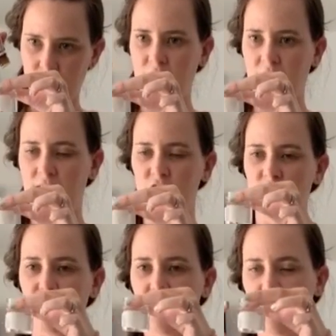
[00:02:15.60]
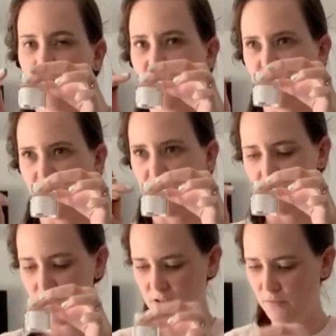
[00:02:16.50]
and just be careful, the jar might
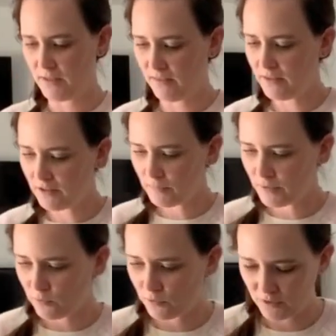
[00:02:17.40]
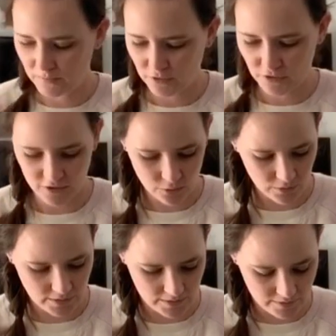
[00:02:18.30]
still be a little bit warm, so just hold
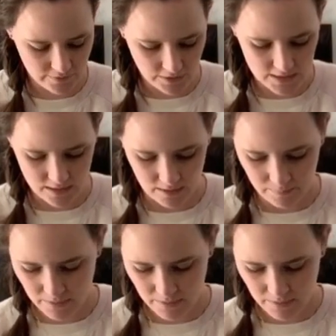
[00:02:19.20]
it at the very top.